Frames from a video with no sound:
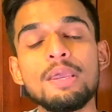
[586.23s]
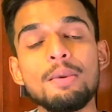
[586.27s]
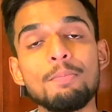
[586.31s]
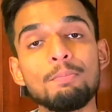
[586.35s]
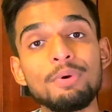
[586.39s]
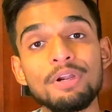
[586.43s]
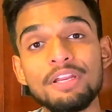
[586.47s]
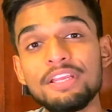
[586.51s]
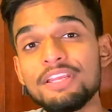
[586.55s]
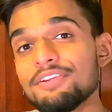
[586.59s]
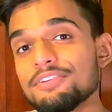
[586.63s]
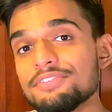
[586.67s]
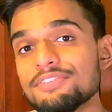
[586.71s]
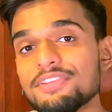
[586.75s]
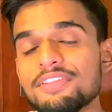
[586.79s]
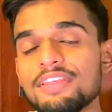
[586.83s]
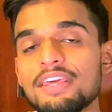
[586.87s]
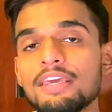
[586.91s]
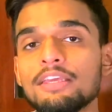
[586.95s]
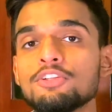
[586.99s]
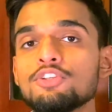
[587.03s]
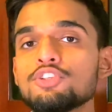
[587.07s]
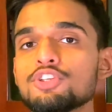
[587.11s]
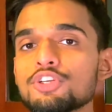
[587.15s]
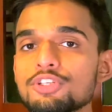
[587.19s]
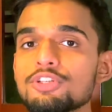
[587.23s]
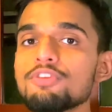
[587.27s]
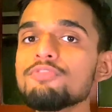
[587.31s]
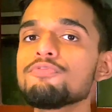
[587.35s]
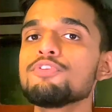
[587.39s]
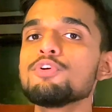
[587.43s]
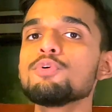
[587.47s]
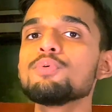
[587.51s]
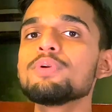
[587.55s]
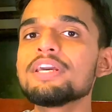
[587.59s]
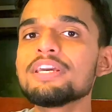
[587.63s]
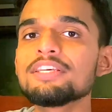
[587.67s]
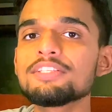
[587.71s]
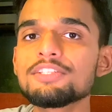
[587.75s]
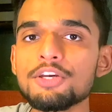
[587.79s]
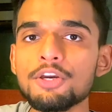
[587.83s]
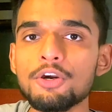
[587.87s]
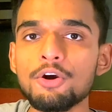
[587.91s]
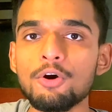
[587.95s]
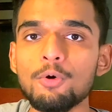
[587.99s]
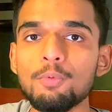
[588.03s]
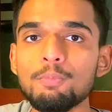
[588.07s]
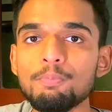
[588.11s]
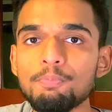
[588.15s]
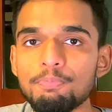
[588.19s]
But here's the thing, just a few days
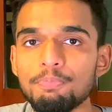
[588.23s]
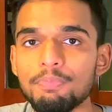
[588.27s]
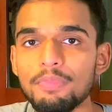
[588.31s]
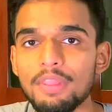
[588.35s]
ago,